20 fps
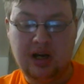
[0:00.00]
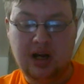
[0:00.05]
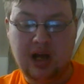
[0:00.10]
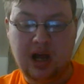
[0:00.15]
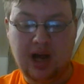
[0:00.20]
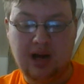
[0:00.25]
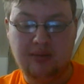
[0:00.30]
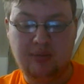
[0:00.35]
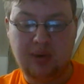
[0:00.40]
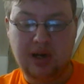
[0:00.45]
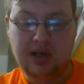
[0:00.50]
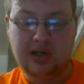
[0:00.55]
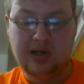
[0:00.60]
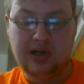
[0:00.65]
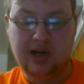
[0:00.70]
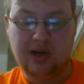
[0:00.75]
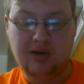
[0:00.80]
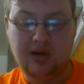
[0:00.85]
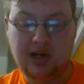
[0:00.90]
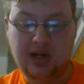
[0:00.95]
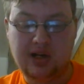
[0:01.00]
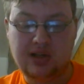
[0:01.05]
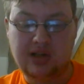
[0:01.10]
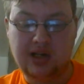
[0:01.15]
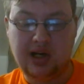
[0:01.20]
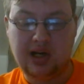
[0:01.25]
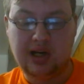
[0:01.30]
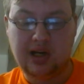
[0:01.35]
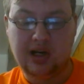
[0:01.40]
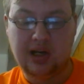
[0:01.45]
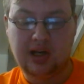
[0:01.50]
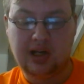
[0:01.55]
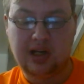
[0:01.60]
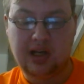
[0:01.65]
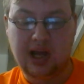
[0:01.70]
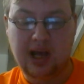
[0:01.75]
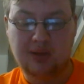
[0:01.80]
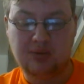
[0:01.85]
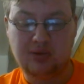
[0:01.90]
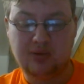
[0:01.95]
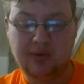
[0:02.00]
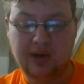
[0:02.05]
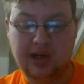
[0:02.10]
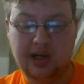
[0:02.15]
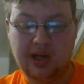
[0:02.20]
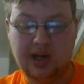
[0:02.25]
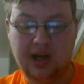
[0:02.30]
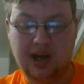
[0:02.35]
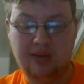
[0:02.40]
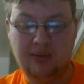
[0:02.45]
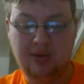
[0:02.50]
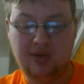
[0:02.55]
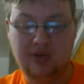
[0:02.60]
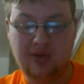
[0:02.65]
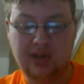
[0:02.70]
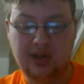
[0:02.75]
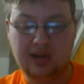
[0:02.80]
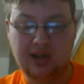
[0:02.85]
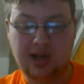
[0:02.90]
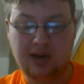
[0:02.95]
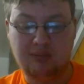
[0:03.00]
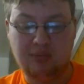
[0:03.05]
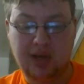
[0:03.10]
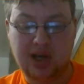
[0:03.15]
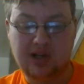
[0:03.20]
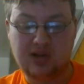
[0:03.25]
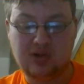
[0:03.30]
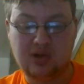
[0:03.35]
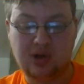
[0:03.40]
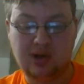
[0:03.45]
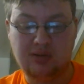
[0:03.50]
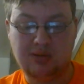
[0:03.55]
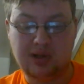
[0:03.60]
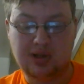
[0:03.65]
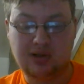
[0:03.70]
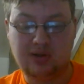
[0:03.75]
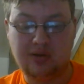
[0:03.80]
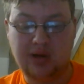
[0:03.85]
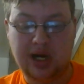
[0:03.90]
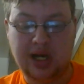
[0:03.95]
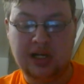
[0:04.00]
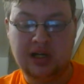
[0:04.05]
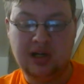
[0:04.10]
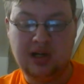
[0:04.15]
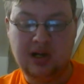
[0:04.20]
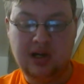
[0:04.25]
had been daring, exciting, and encapsulated everything that makes Star Wars great.